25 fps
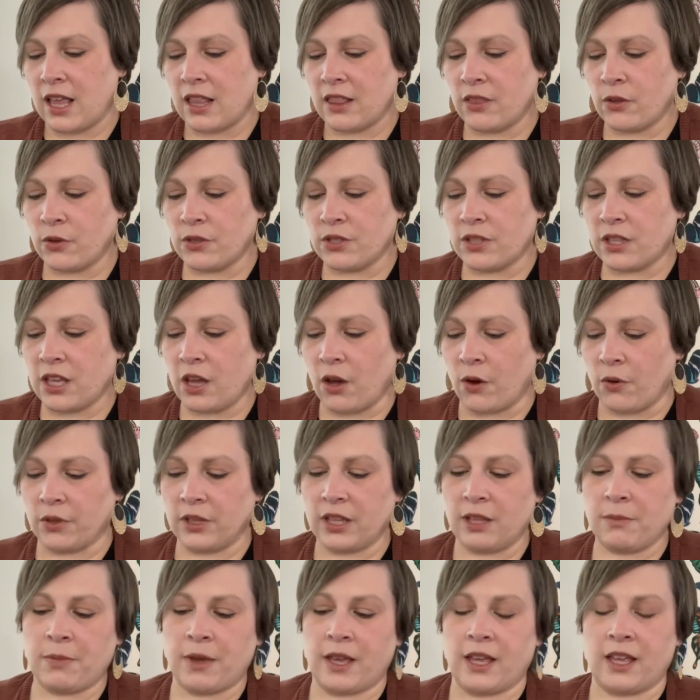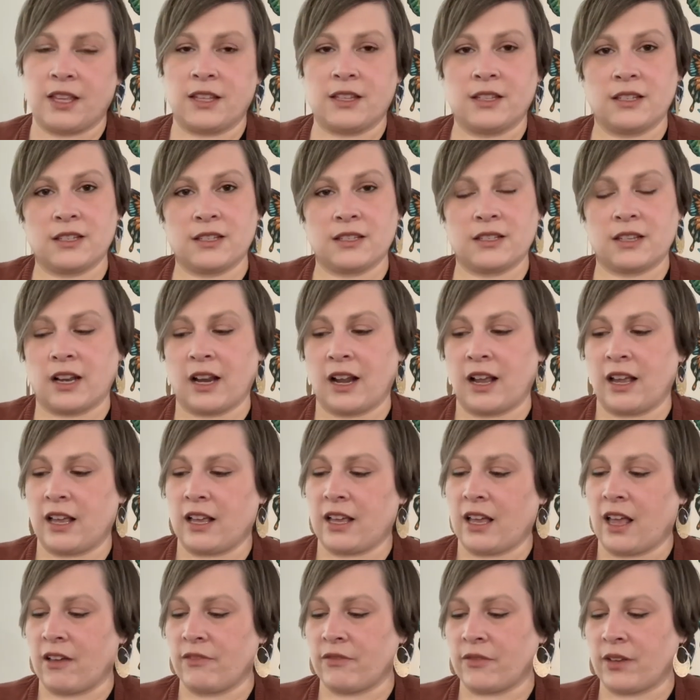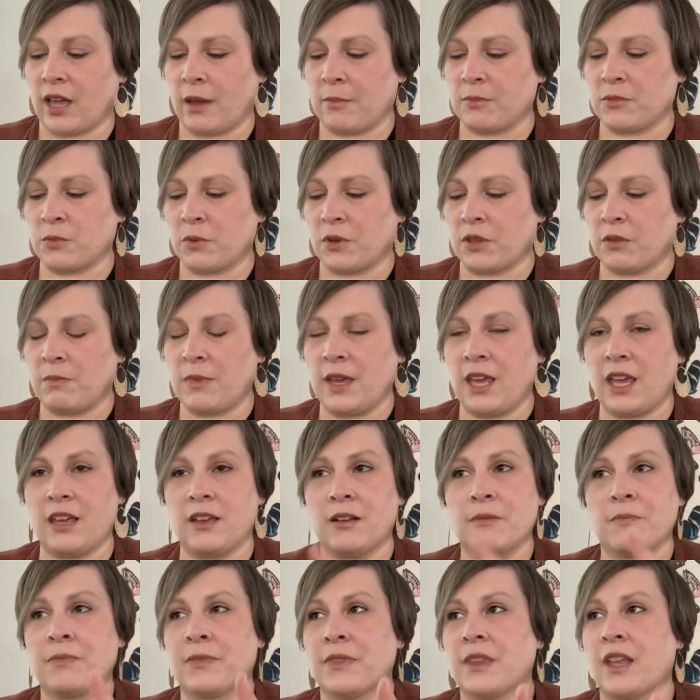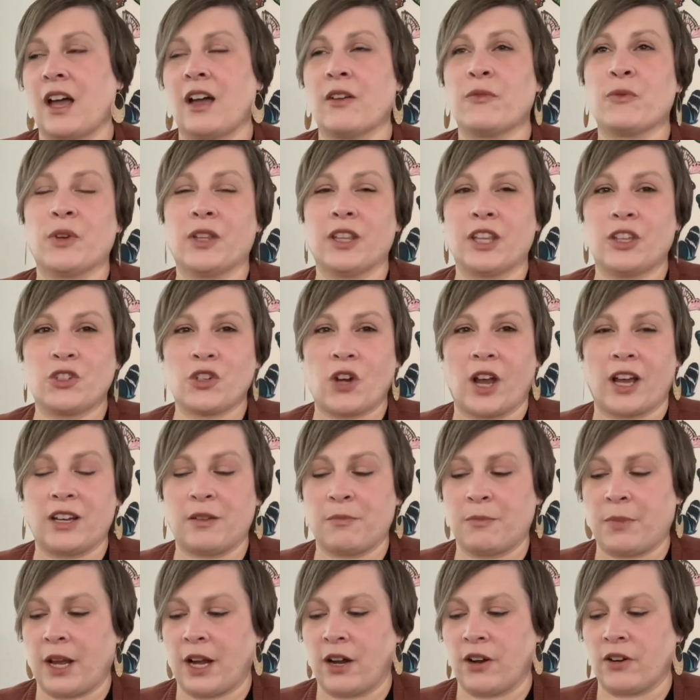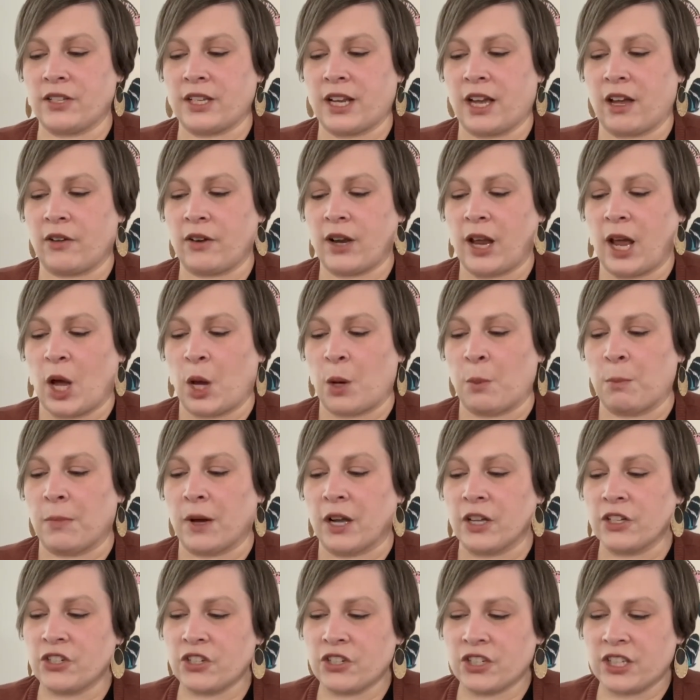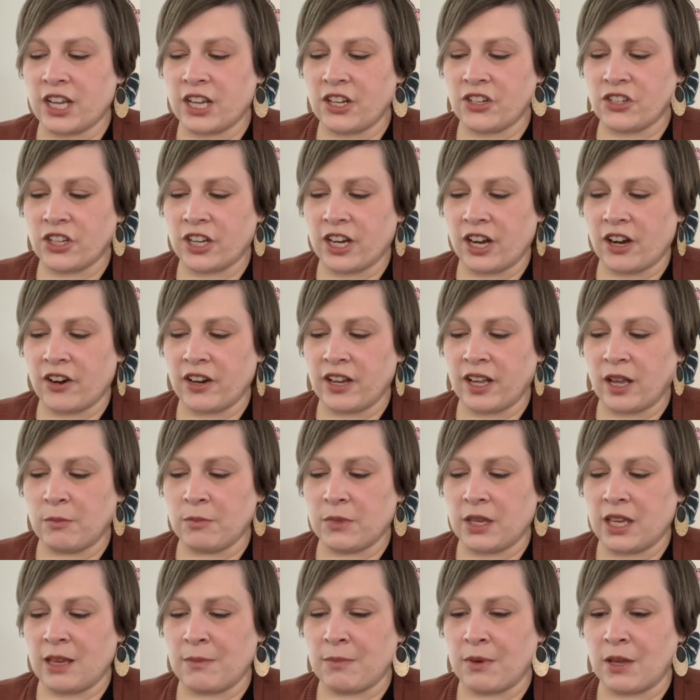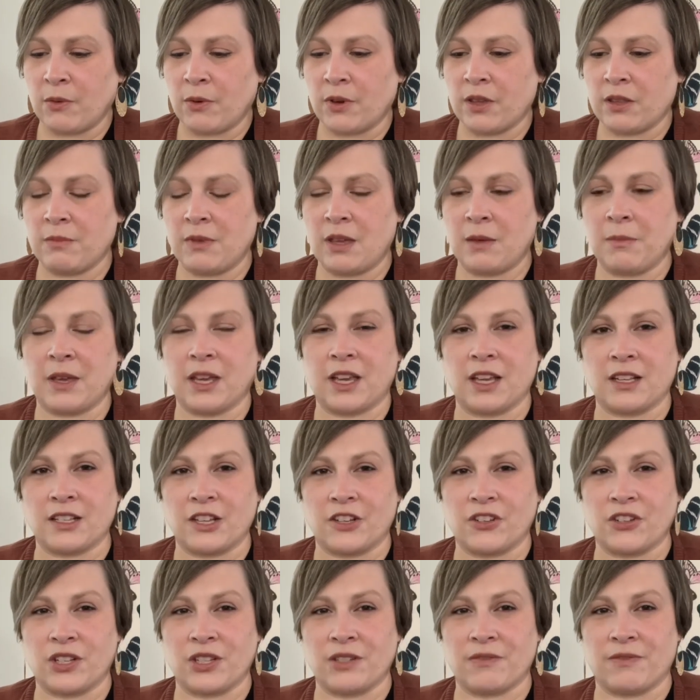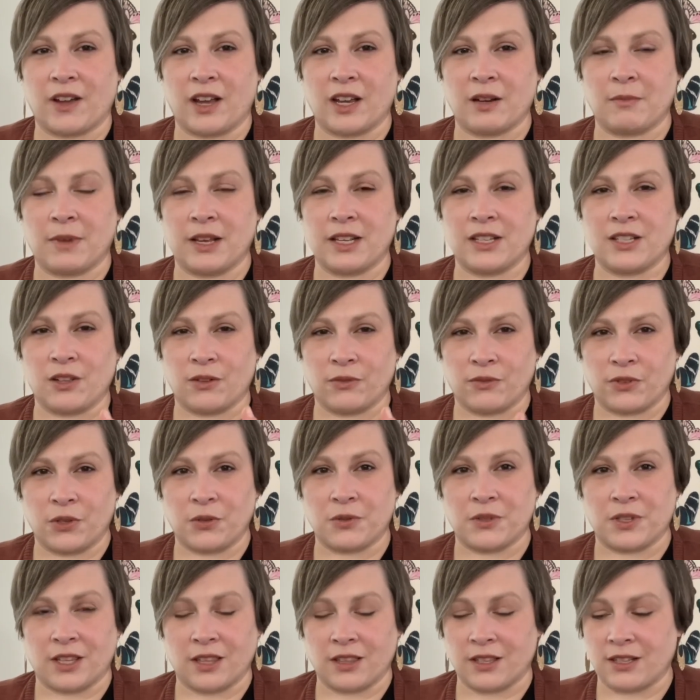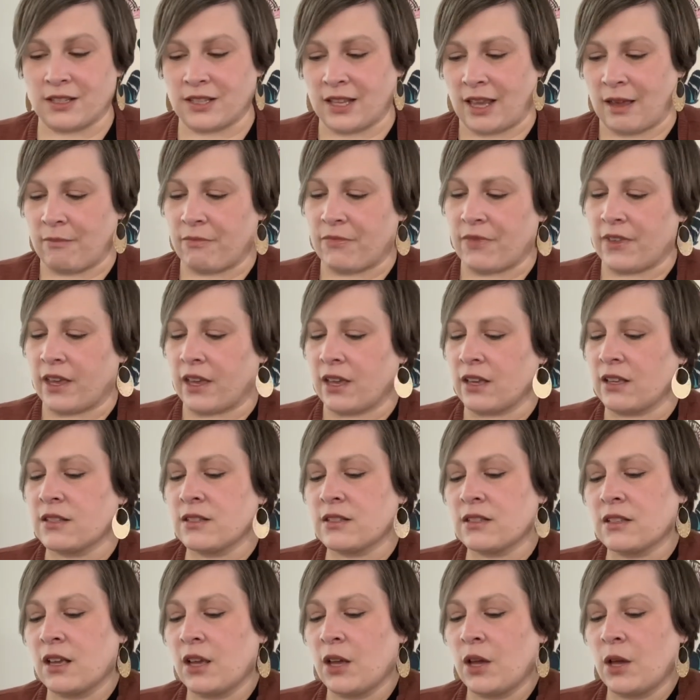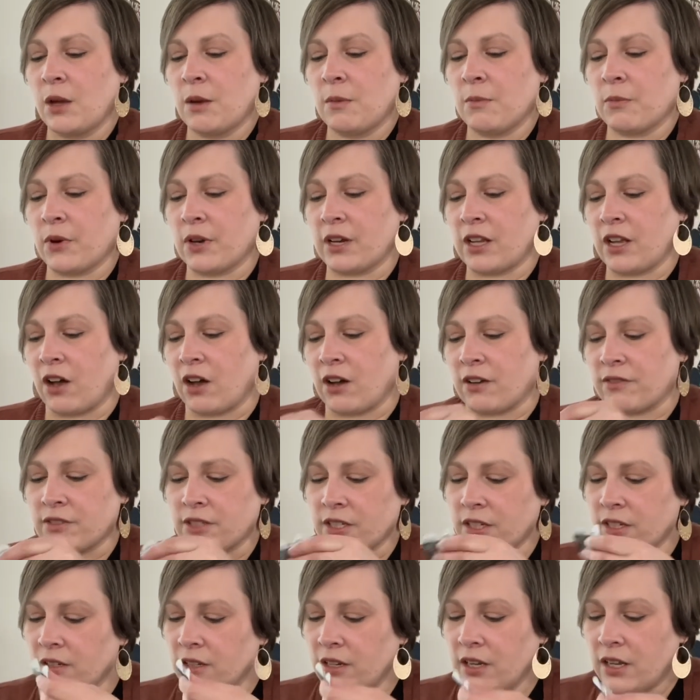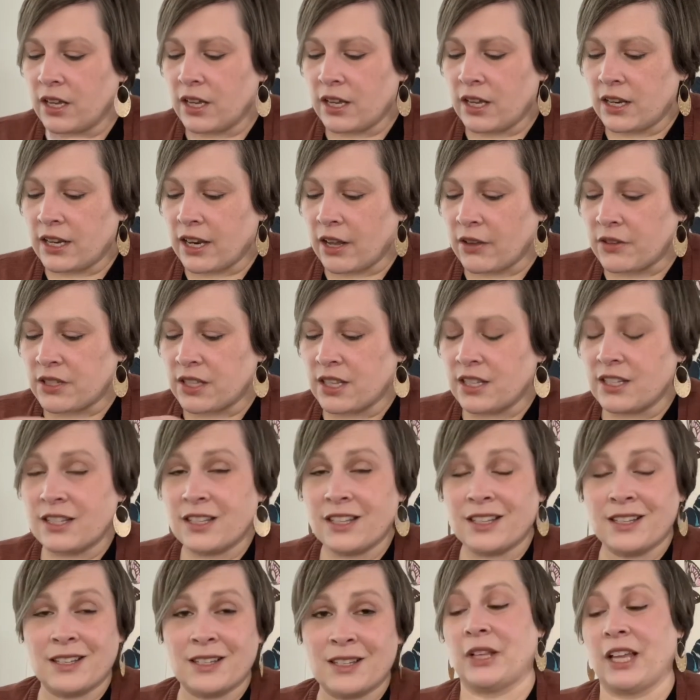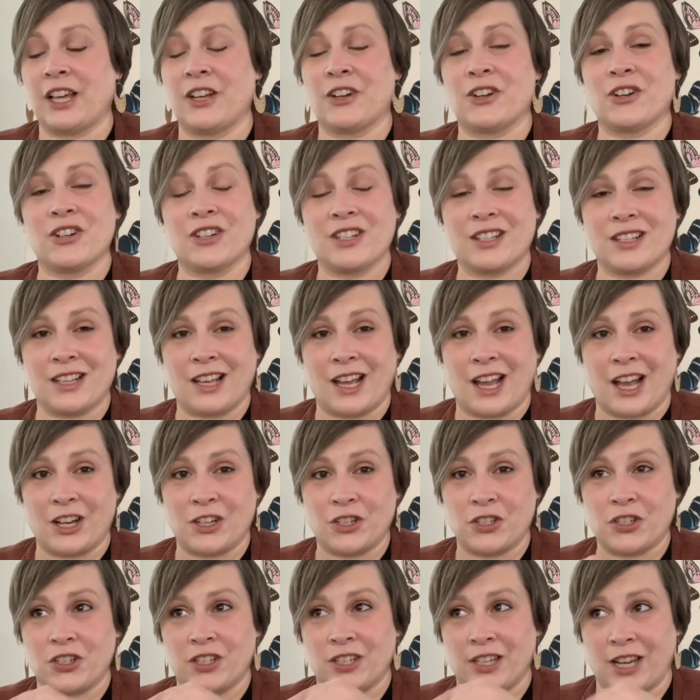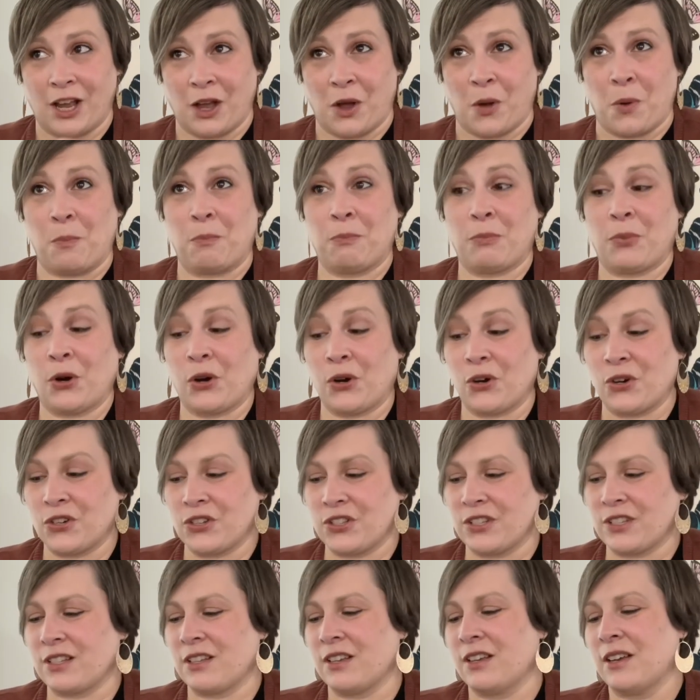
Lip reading: And those are the only pens that I have kept with me. I've really tried to pare down how much stationery I'm keeping with me because I just find myself using the same things pretty often. Now, since this is an inner/now purse